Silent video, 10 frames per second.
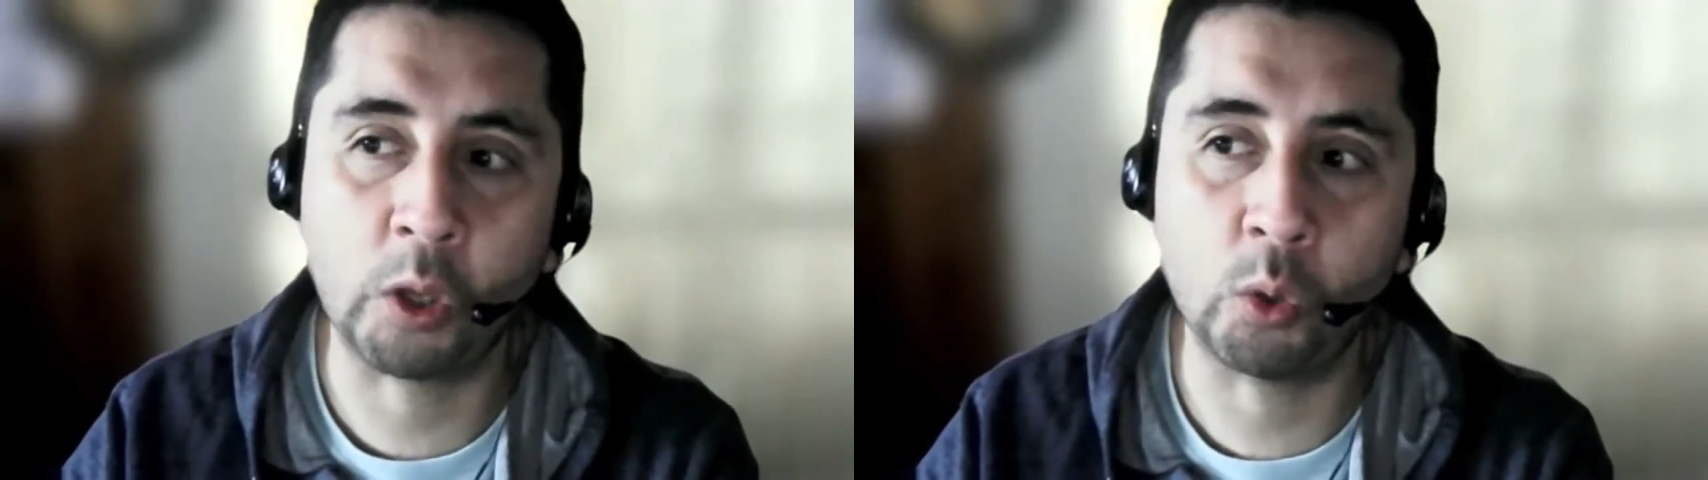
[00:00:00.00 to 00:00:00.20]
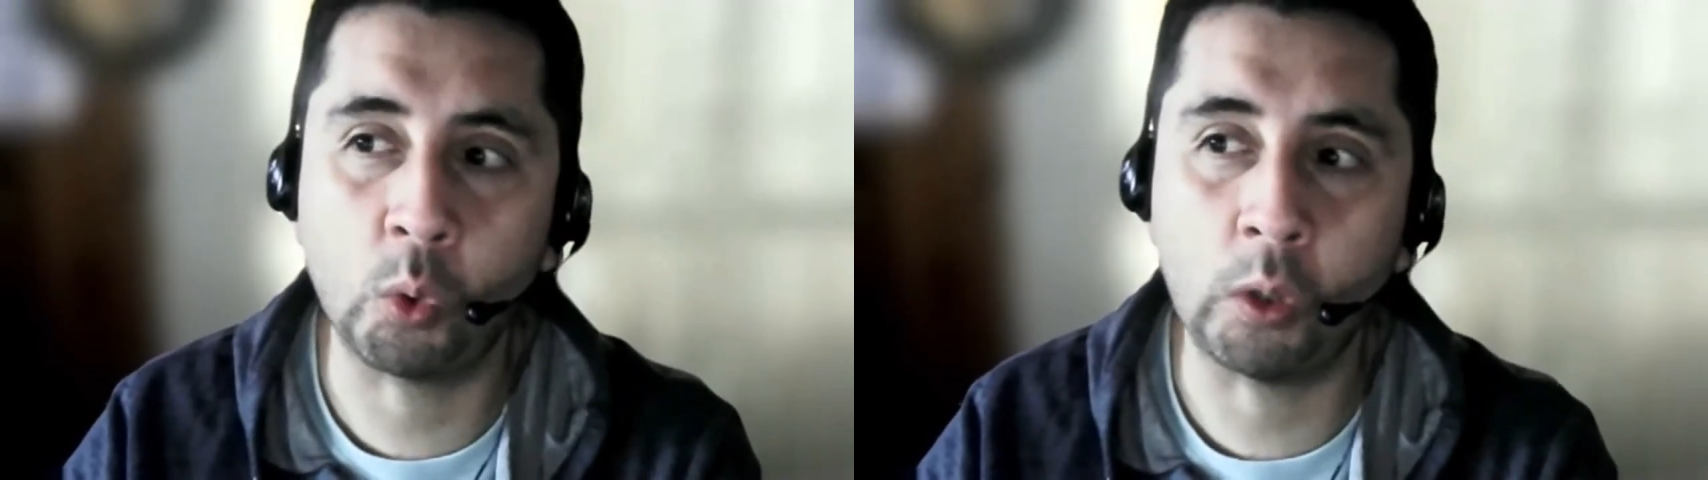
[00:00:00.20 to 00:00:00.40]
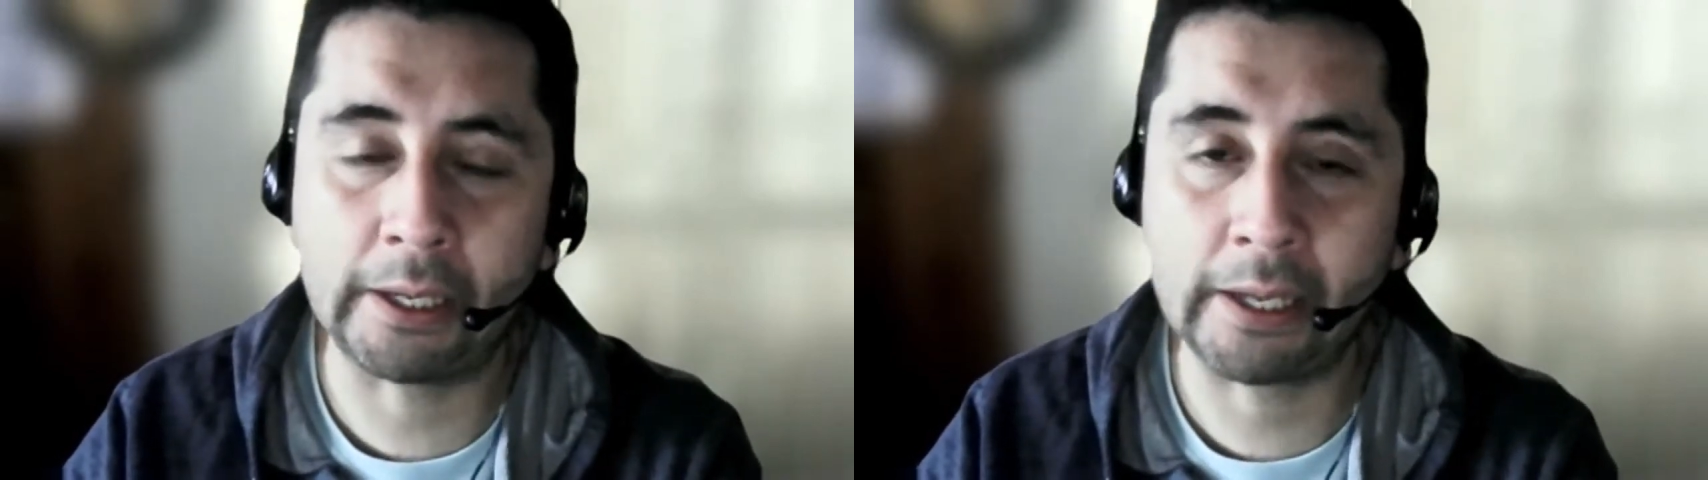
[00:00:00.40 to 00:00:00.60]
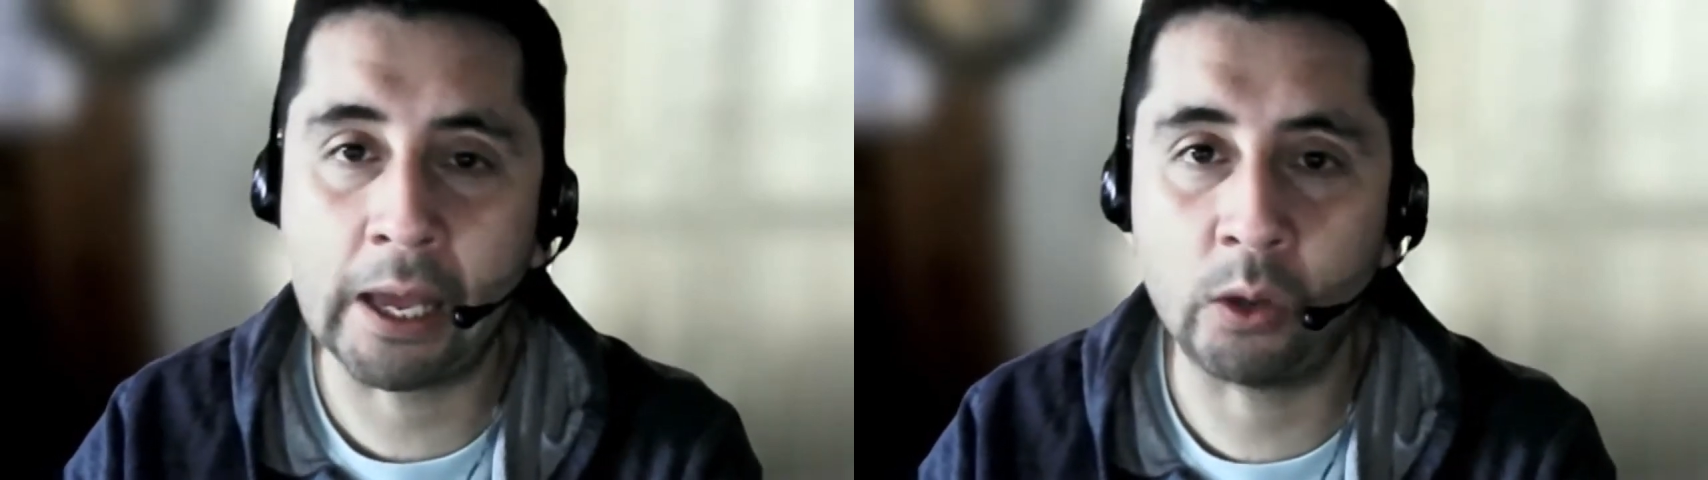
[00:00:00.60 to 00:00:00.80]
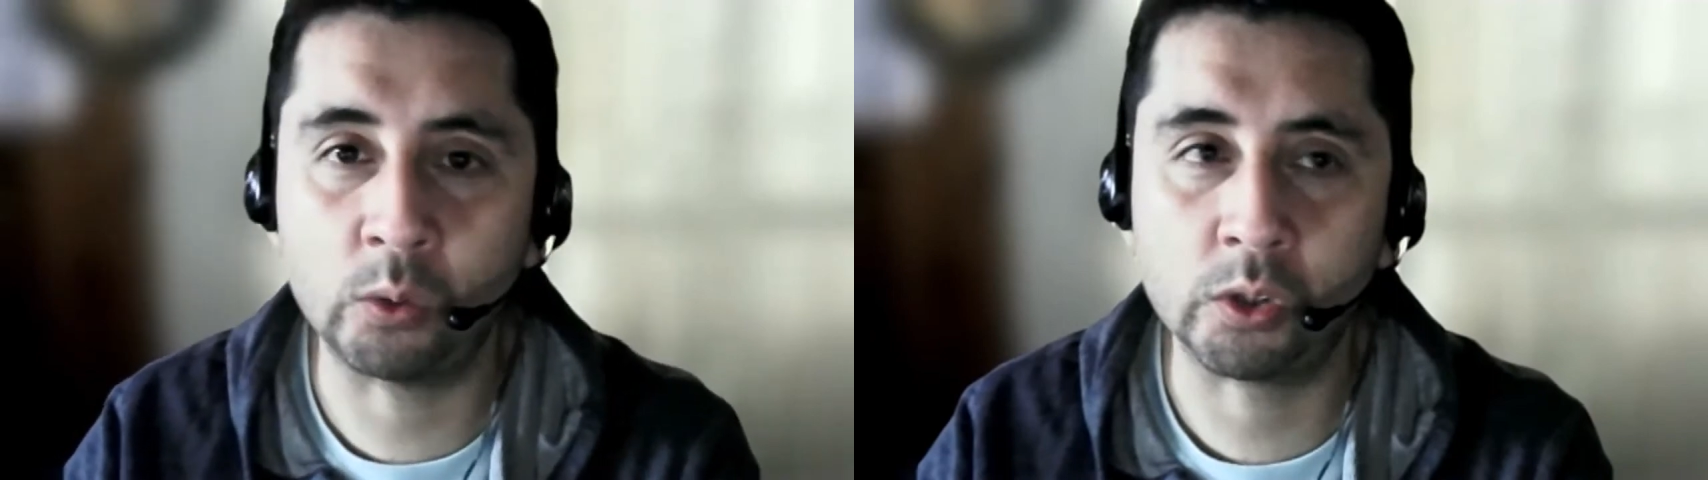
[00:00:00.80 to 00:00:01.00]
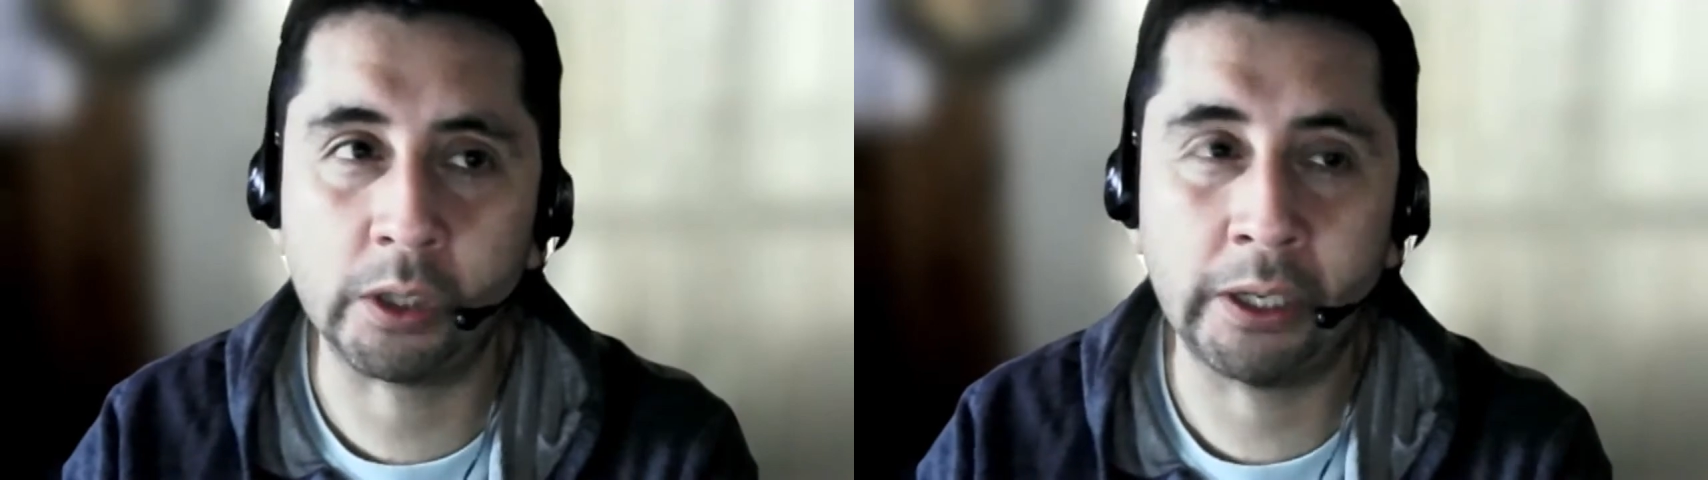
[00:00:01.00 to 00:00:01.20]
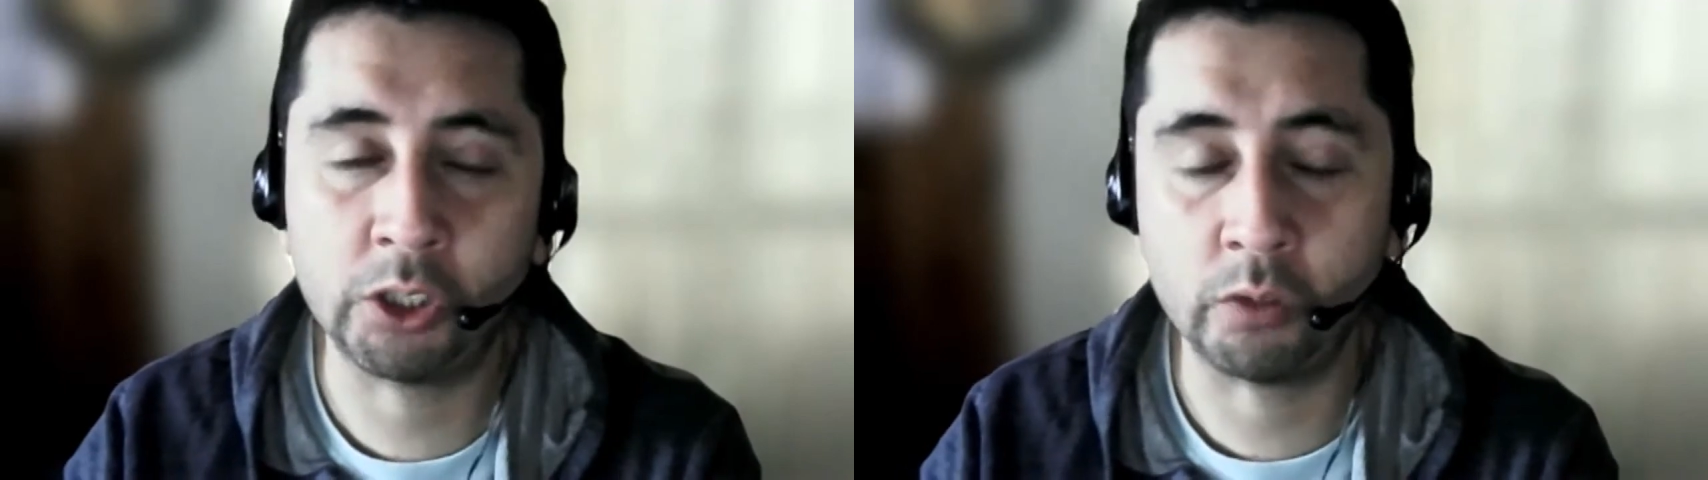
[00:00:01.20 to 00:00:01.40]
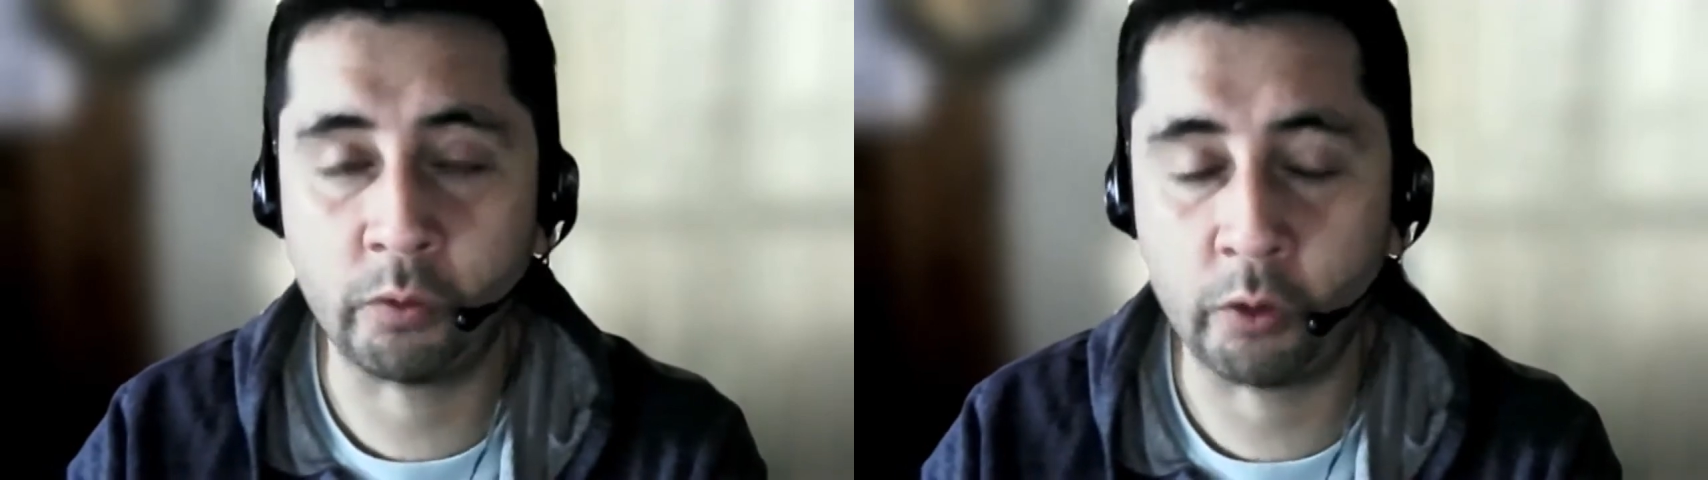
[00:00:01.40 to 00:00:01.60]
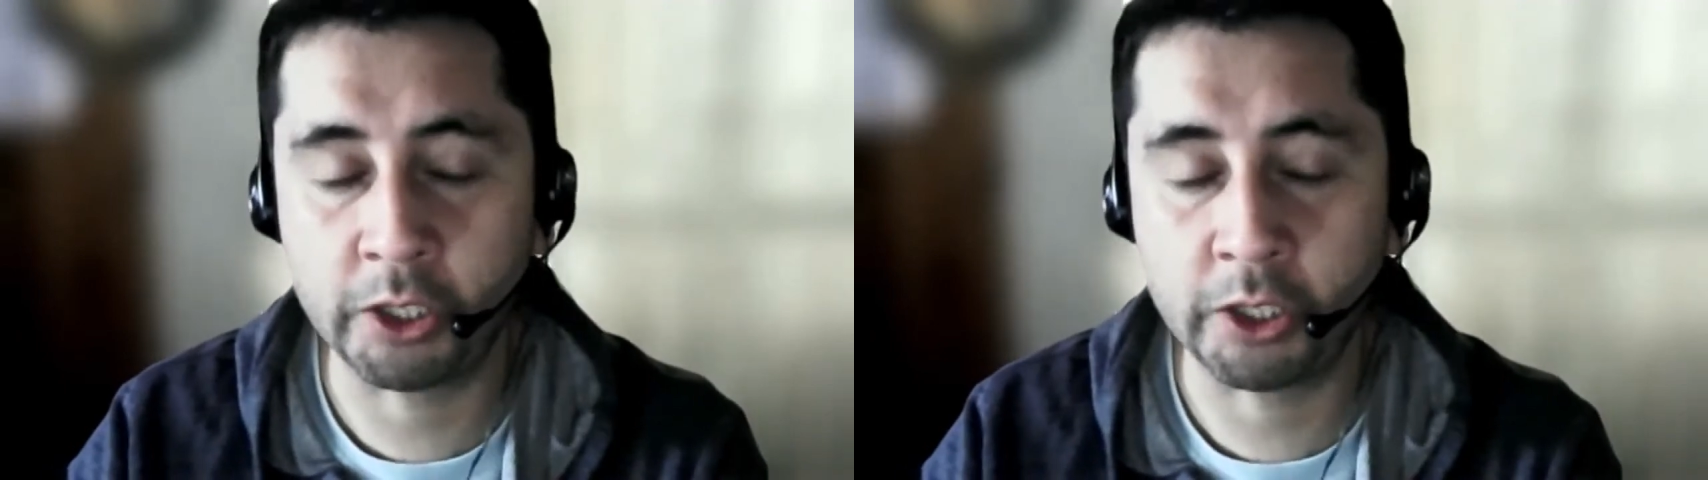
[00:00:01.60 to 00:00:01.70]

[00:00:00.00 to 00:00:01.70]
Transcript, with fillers: Google account for